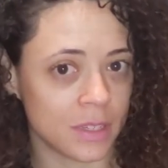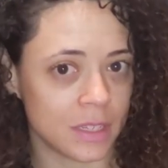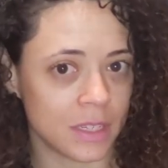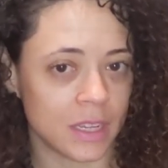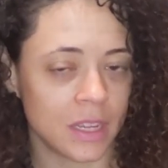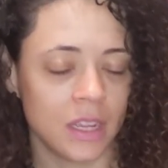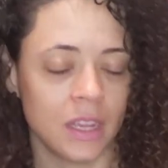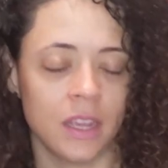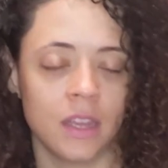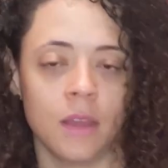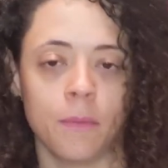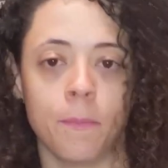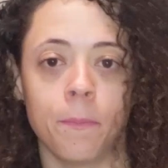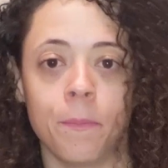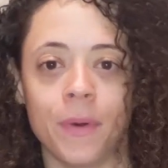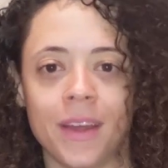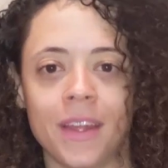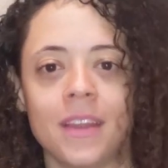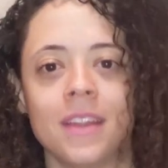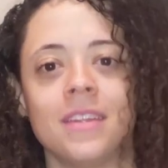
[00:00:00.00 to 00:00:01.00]
but it's
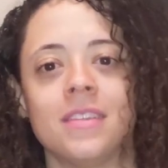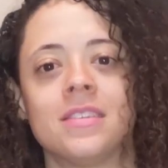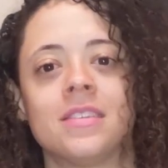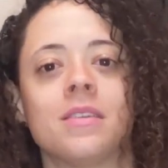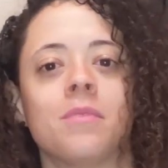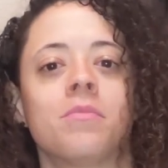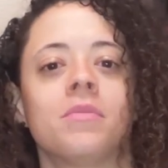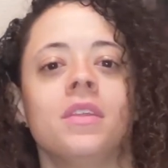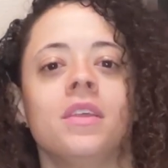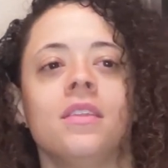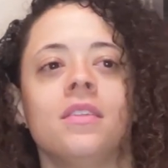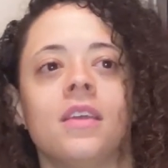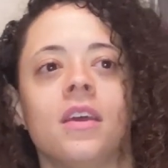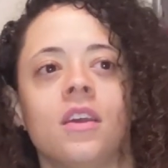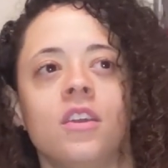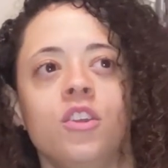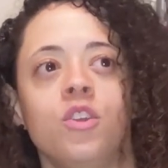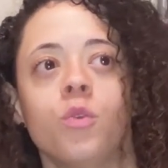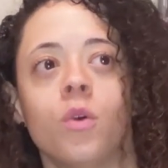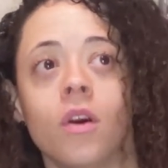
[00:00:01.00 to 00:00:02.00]
something that you are
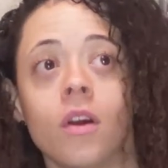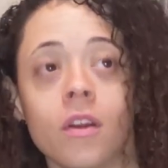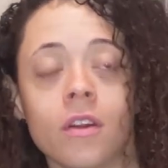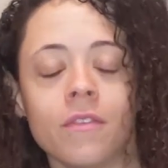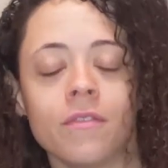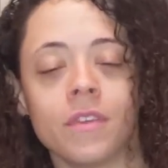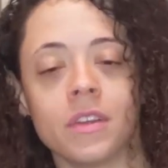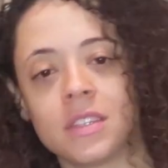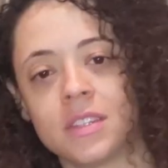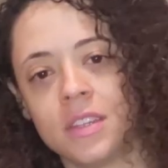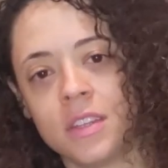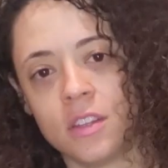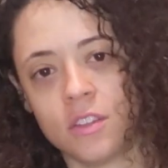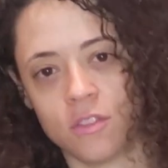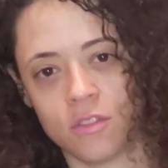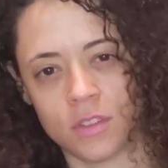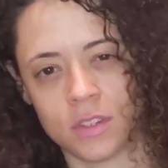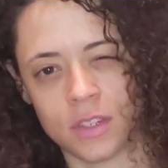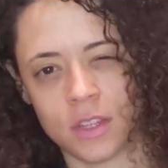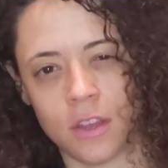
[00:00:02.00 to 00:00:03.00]
investing in yourself,
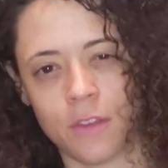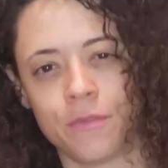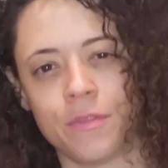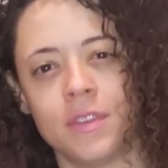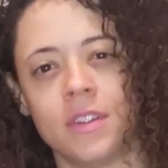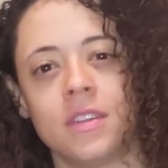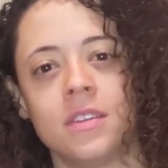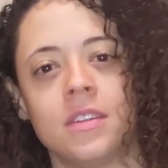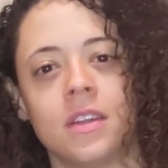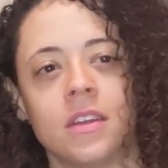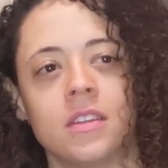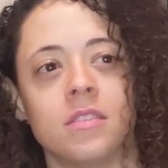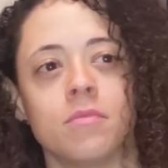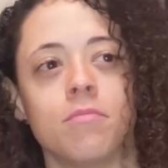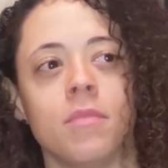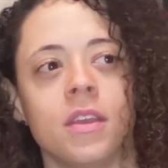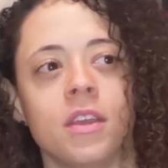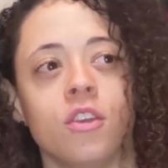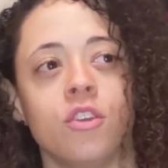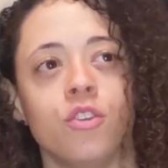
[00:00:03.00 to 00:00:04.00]
and it does make
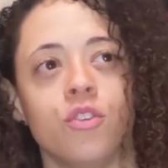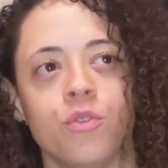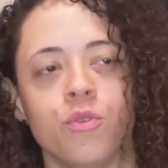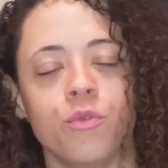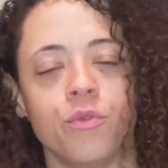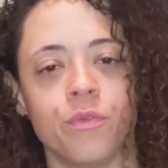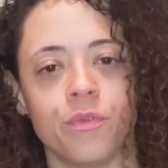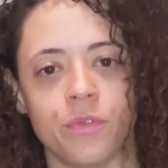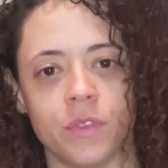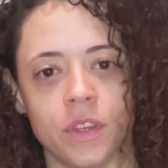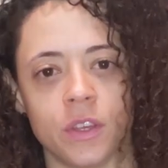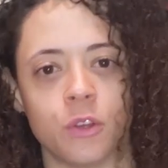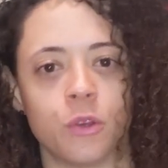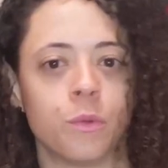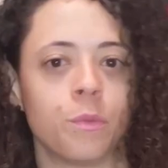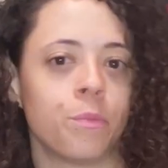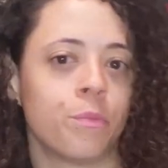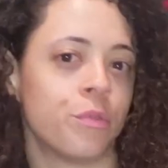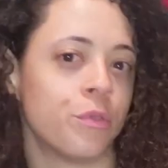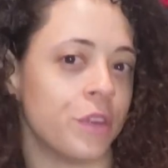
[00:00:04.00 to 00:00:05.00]
you feel
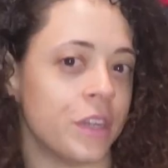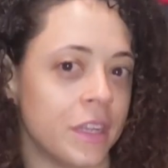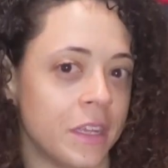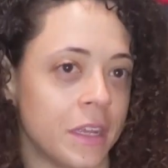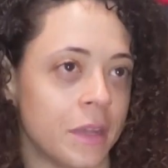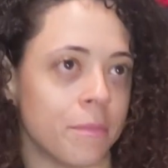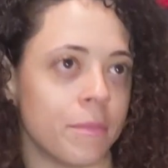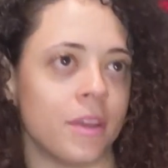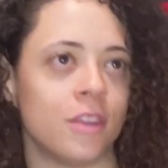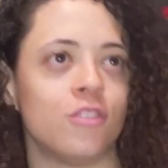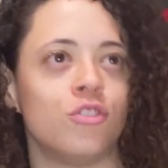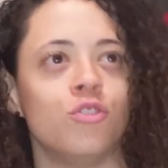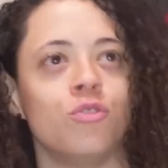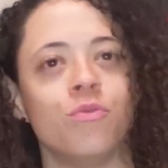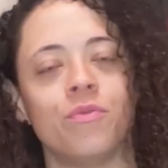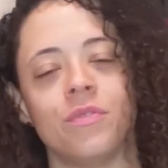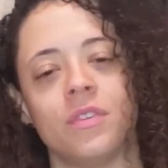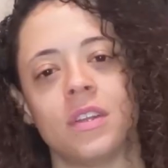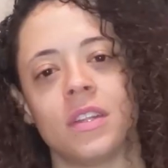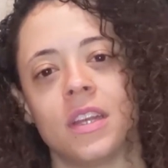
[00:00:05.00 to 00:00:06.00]
pretty. It makes you feel
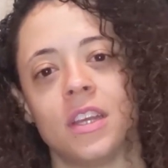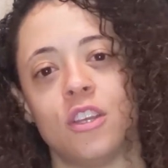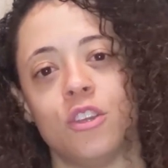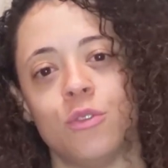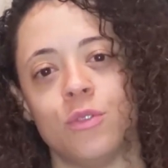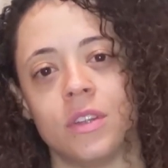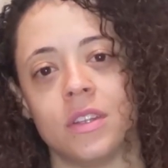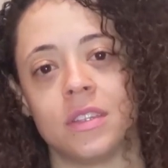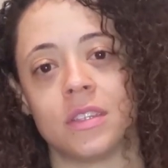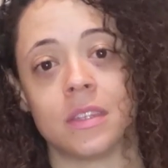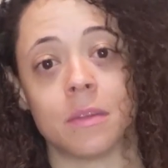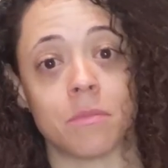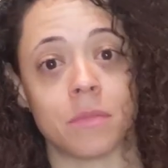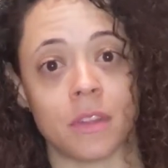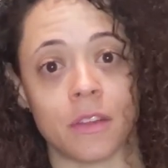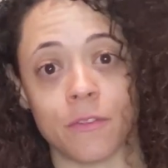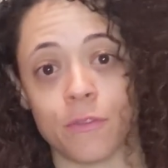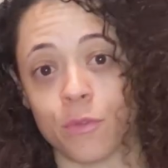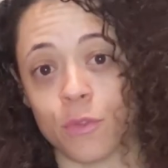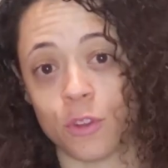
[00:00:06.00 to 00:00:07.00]
like you did something for
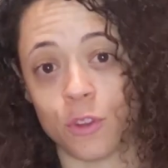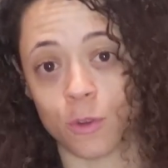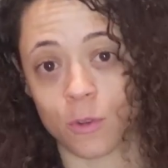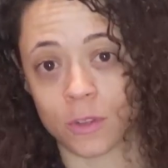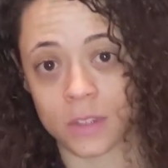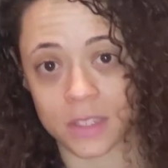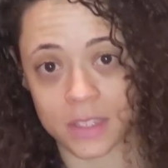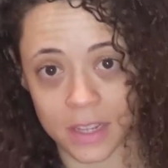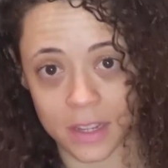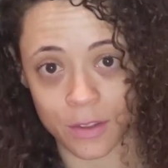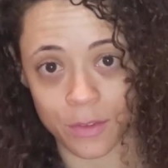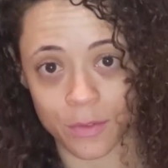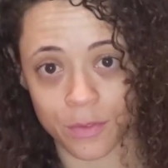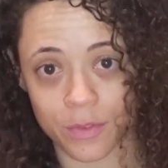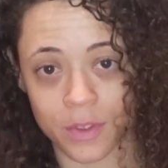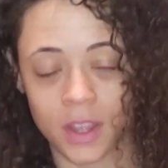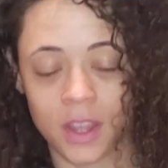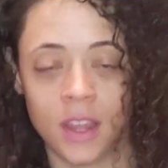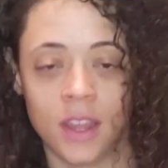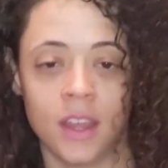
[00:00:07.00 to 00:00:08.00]
yourself.
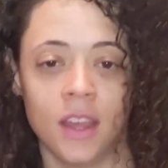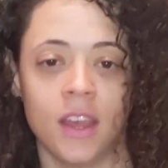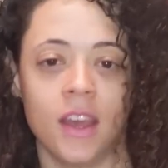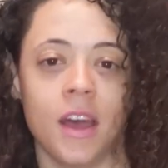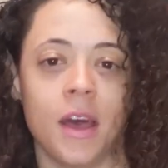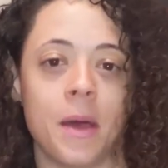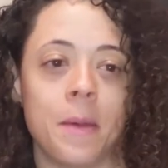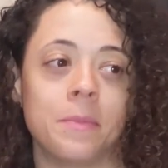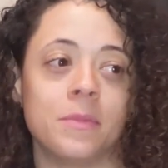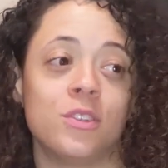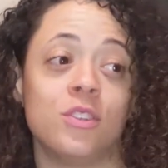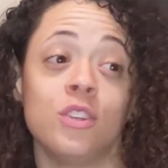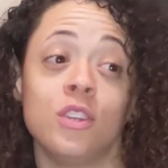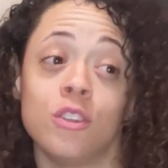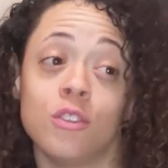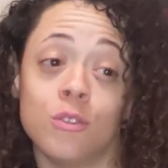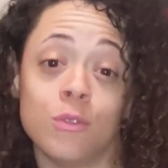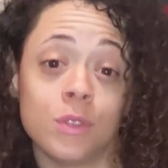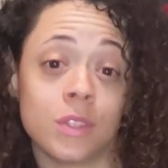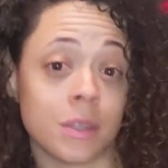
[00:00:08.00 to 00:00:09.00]
So you can do
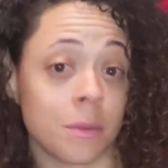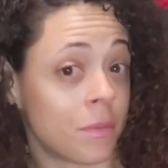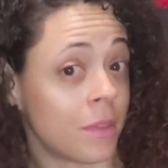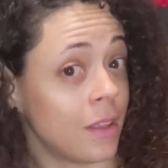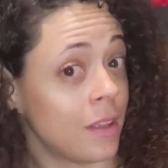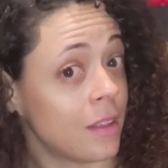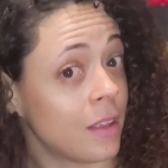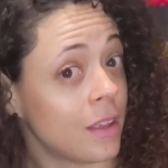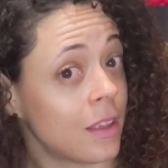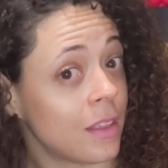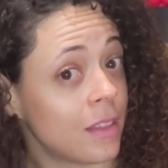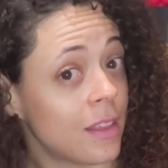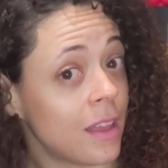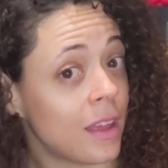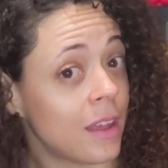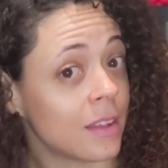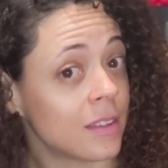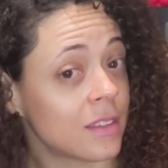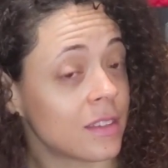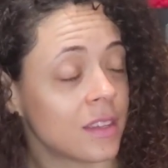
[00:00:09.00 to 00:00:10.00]
something like that.
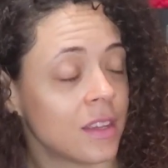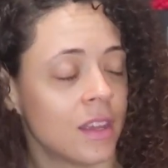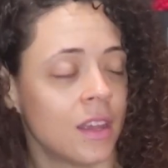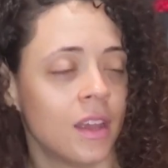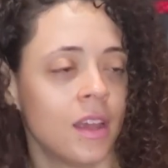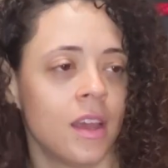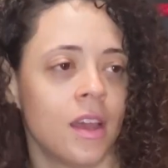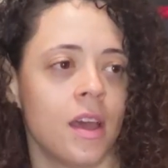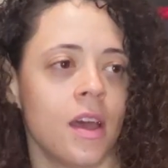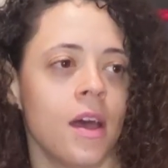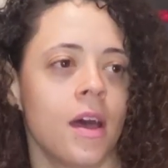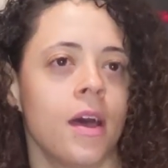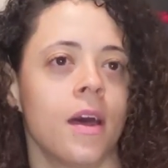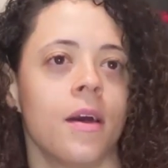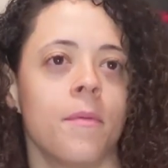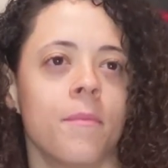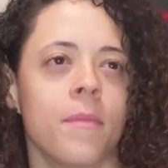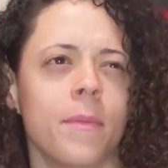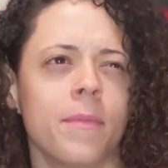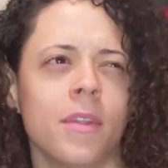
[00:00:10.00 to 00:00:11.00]
I'm
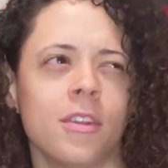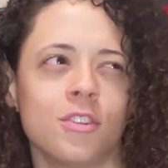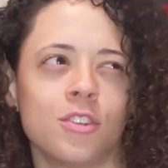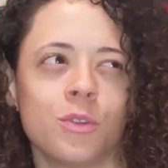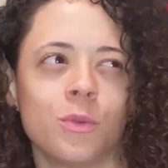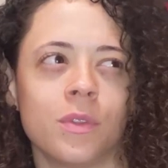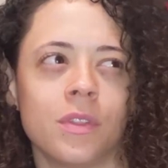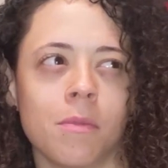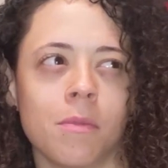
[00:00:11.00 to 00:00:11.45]
not sure what the male